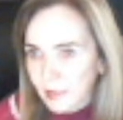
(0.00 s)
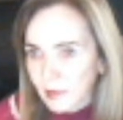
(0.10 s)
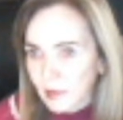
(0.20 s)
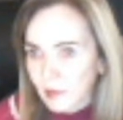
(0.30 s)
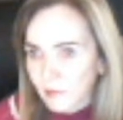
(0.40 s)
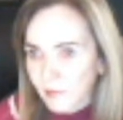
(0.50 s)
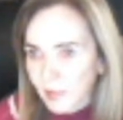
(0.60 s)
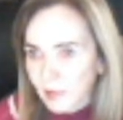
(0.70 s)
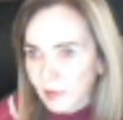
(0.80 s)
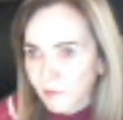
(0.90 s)
it.
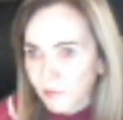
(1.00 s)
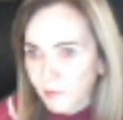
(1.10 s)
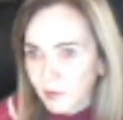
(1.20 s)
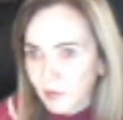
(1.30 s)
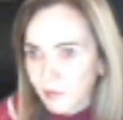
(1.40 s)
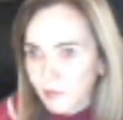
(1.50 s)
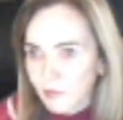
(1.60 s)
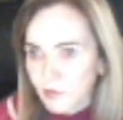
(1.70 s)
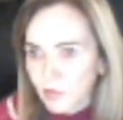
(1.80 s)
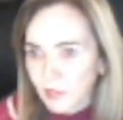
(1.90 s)
Thank you for working through
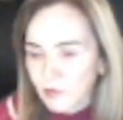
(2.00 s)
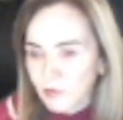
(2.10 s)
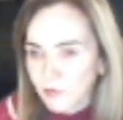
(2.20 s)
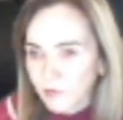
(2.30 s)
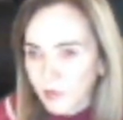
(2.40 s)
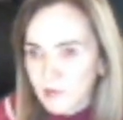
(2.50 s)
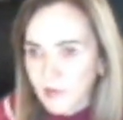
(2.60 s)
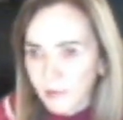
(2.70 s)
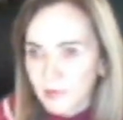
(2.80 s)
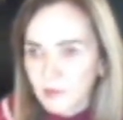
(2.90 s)
the changes for us.
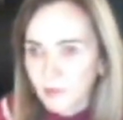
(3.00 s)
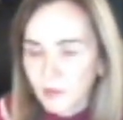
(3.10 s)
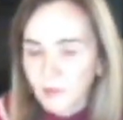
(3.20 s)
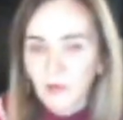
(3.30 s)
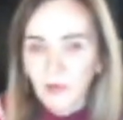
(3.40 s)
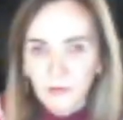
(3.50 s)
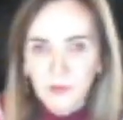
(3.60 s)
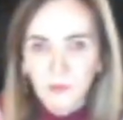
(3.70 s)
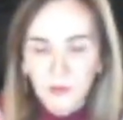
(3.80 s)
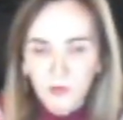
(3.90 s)
That was a big one. That
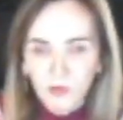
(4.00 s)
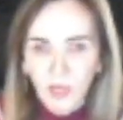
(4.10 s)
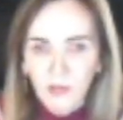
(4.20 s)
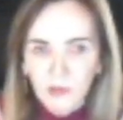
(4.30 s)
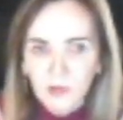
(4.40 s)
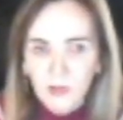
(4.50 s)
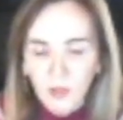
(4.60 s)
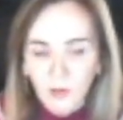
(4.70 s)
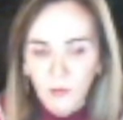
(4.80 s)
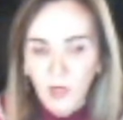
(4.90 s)
was a big challenge.
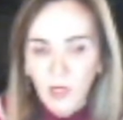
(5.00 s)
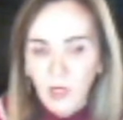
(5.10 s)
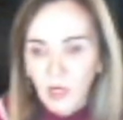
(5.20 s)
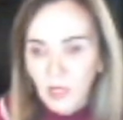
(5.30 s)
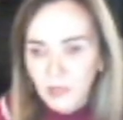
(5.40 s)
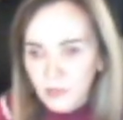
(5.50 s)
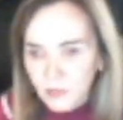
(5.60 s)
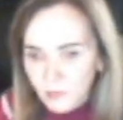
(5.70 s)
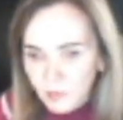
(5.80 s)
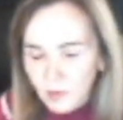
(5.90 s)
So I
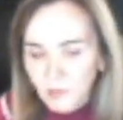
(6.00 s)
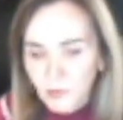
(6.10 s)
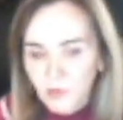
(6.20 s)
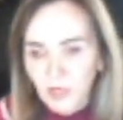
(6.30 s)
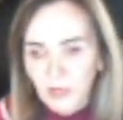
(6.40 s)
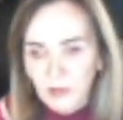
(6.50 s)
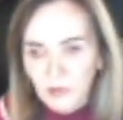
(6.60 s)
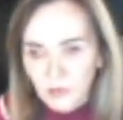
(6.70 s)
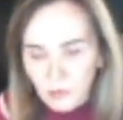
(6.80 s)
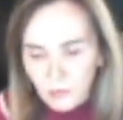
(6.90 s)
do really appreciate
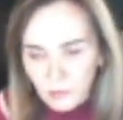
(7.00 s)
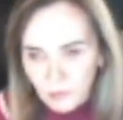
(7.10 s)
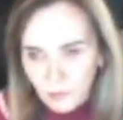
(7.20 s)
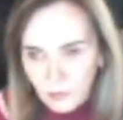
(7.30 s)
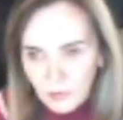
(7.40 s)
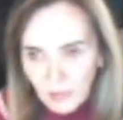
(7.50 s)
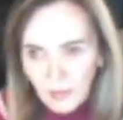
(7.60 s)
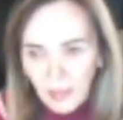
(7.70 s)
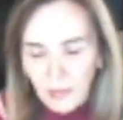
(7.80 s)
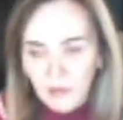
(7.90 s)
that you say
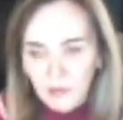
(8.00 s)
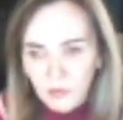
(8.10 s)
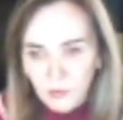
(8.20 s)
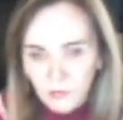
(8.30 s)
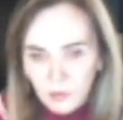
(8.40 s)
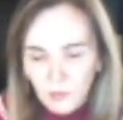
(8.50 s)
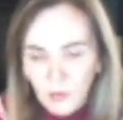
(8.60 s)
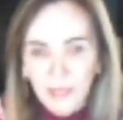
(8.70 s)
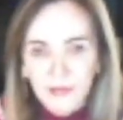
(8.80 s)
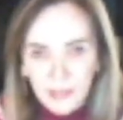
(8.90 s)
that, that you do
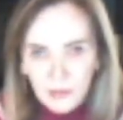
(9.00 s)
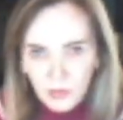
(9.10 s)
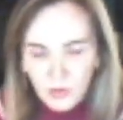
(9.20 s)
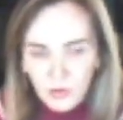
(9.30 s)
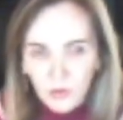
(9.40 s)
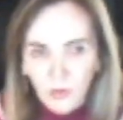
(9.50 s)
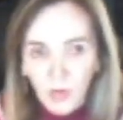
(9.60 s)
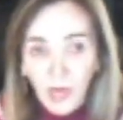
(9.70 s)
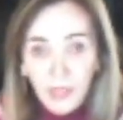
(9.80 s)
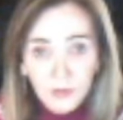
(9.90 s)
like that tissue.
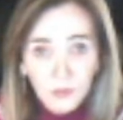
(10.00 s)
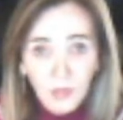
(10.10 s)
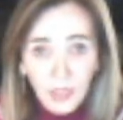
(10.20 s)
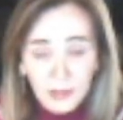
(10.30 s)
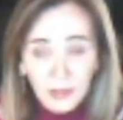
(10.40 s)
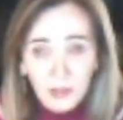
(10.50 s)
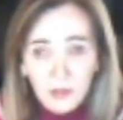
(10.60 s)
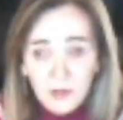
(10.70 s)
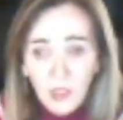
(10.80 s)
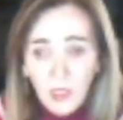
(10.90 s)
I do like it.
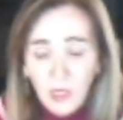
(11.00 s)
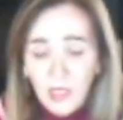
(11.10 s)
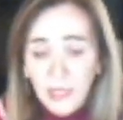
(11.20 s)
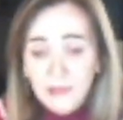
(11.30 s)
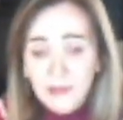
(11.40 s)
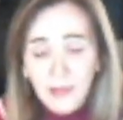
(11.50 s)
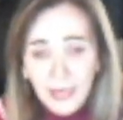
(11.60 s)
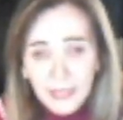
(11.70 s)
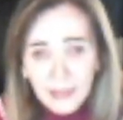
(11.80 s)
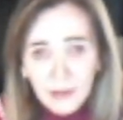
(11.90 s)
It's
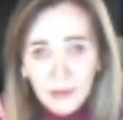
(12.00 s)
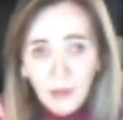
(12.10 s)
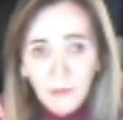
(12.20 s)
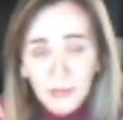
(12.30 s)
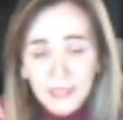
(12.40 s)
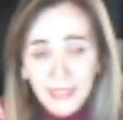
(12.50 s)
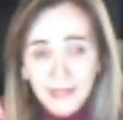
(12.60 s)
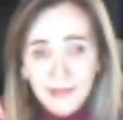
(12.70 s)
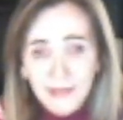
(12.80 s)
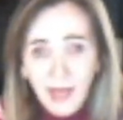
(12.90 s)
light, but yet
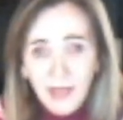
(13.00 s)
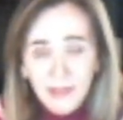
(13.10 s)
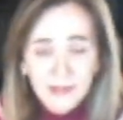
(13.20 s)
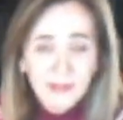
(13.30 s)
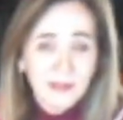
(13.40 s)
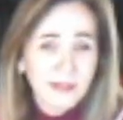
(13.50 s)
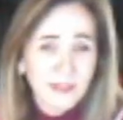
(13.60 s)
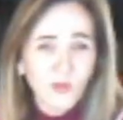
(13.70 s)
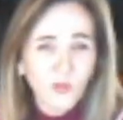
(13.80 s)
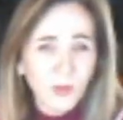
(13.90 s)
it's not, it
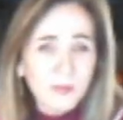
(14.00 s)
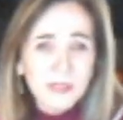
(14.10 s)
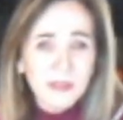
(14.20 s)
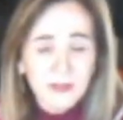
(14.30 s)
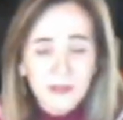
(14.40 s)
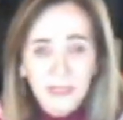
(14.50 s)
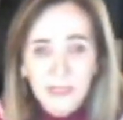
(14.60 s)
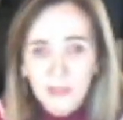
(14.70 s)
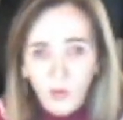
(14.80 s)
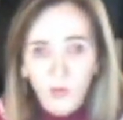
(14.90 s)
doesn't rip as easily
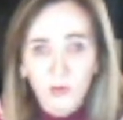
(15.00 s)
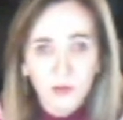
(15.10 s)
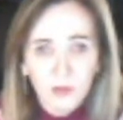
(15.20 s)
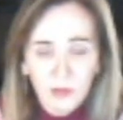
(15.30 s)
as the older